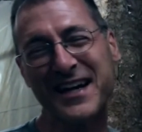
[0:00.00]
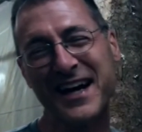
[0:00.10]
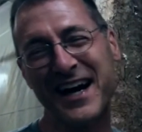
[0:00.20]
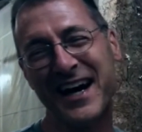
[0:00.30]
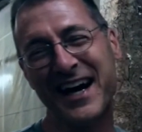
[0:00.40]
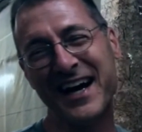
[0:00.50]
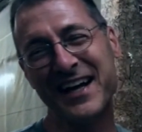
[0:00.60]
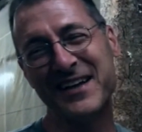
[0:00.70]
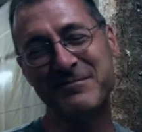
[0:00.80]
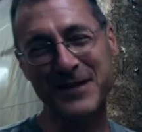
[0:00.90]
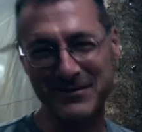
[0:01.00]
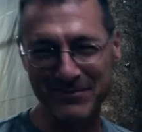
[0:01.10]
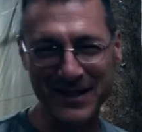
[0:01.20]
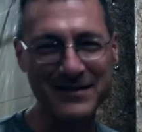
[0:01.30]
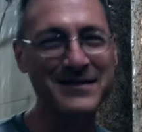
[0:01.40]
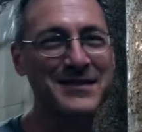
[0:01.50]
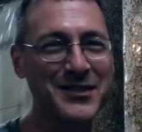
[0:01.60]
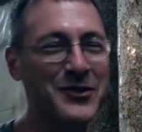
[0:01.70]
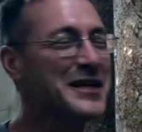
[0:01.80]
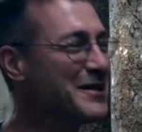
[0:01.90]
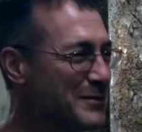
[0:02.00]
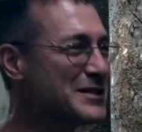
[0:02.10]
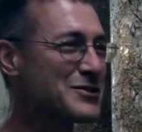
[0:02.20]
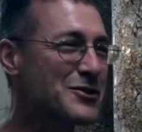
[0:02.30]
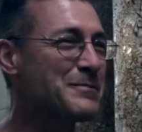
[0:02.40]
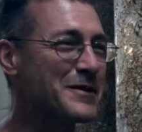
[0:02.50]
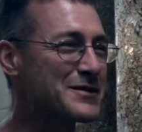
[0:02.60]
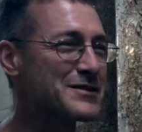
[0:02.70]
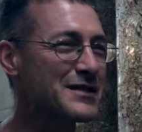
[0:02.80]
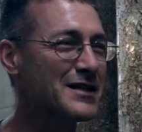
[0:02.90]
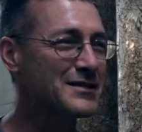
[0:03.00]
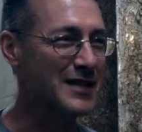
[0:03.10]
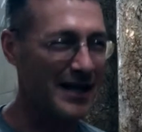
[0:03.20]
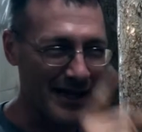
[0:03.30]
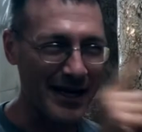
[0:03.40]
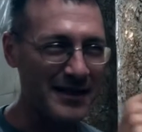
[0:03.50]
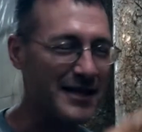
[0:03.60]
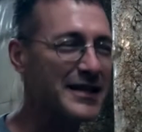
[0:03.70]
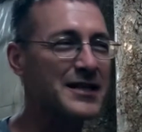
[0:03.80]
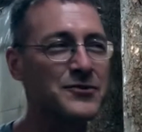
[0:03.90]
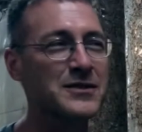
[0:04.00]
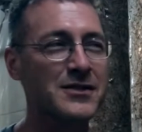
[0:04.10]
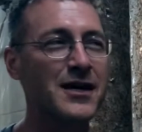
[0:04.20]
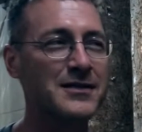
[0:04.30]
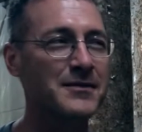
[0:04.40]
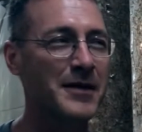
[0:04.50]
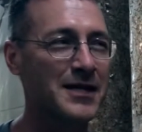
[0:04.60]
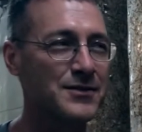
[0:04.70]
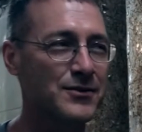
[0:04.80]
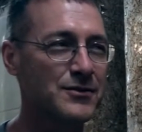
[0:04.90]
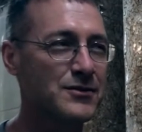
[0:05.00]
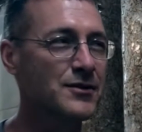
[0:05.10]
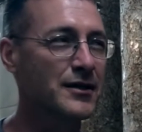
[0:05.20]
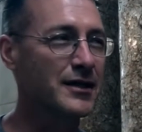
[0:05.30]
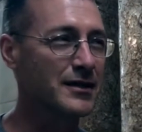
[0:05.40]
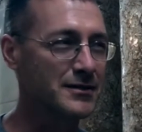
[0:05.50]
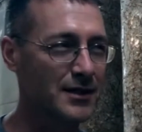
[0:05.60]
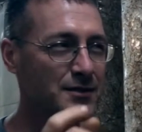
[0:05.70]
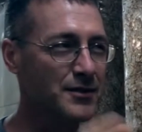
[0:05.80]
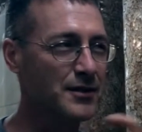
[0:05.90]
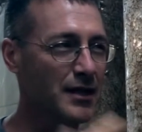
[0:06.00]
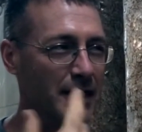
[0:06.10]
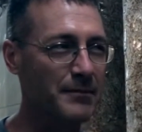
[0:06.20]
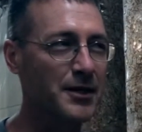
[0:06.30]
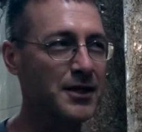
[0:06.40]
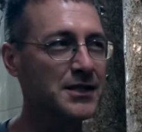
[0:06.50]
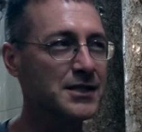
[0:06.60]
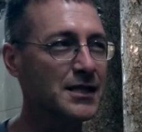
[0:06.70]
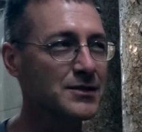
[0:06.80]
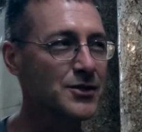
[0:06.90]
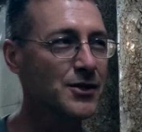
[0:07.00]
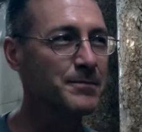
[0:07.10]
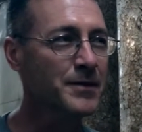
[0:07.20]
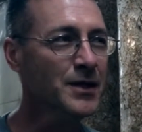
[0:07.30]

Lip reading: but doing them in soup is and I think that's what Sasamatsu's doing is they're doing like a monkey's head soup.